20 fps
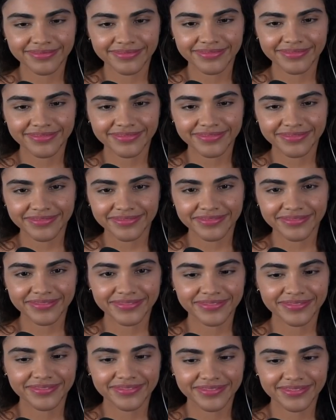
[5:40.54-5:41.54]

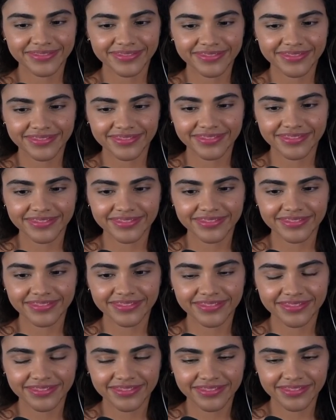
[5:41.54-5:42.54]

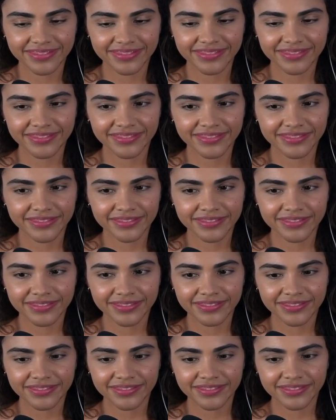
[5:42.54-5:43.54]

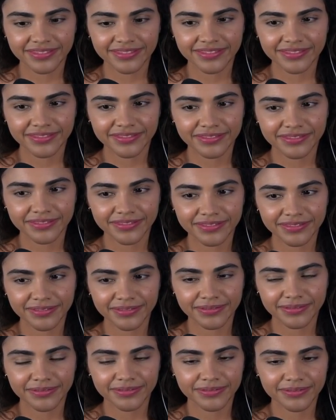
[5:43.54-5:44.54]
[no speech]